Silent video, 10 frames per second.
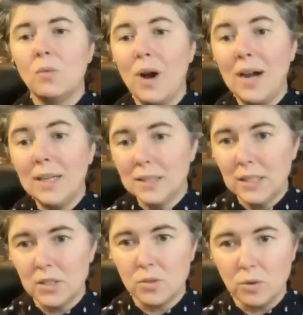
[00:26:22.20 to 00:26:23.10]
widely
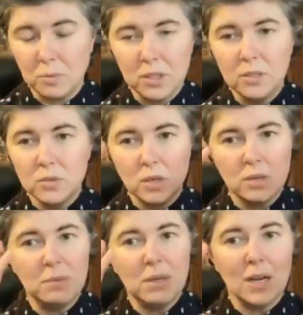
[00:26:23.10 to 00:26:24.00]
distributed. It was going to
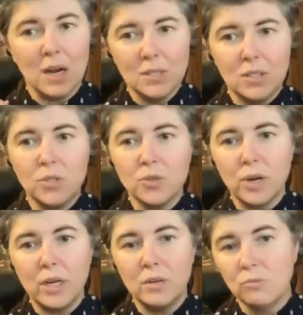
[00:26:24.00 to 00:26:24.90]
be a
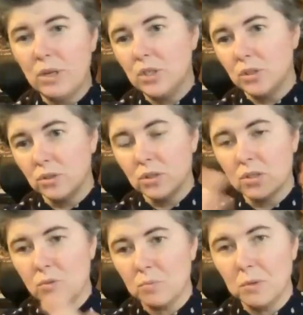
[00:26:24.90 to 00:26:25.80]
concentrate regional
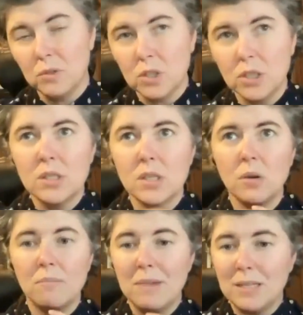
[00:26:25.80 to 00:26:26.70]
distribution. So
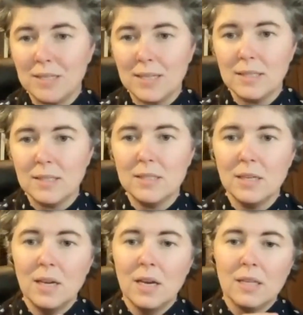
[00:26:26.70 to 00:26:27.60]
it made sense
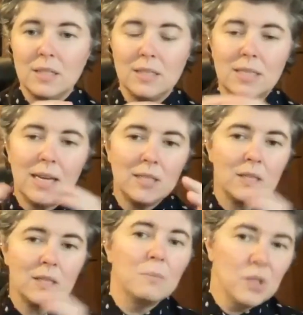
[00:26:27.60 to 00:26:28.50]
to take
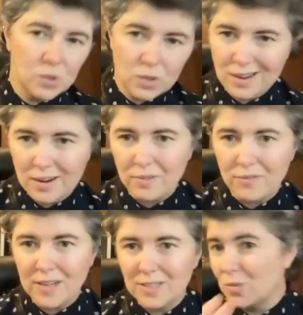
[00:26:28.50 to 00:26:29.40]
some of those
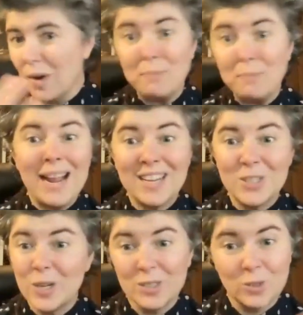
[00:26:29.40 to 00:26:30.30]
sacrifices, right?
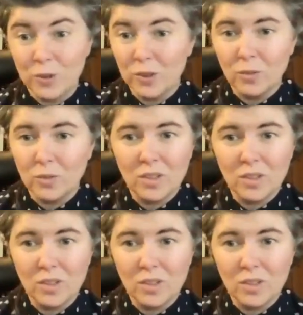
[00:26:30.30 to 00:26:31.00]
Packaging's first